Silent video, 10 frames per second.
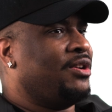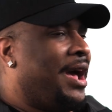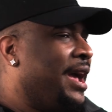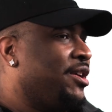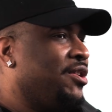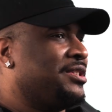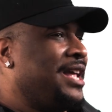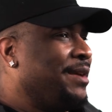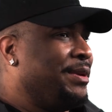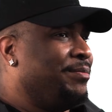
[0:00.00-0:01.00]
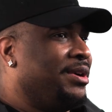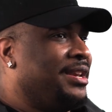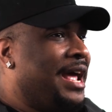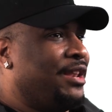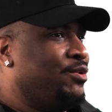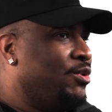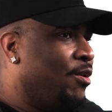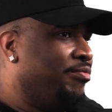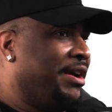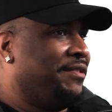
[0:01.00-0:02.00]
you know, I had girls like me, but not do
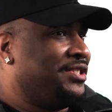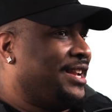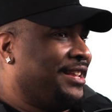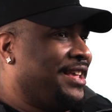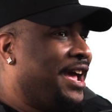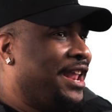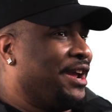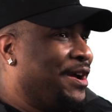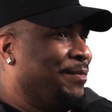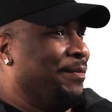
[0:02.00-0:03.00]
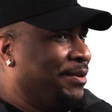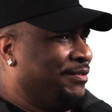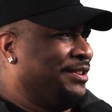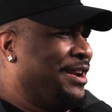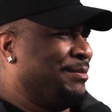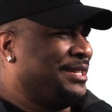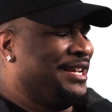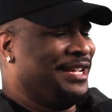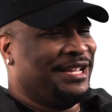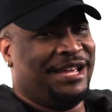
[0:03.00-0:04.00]
no brave shit like that. Yeah, like, come up with, you know what I'm
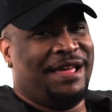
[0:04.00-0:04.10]
saying?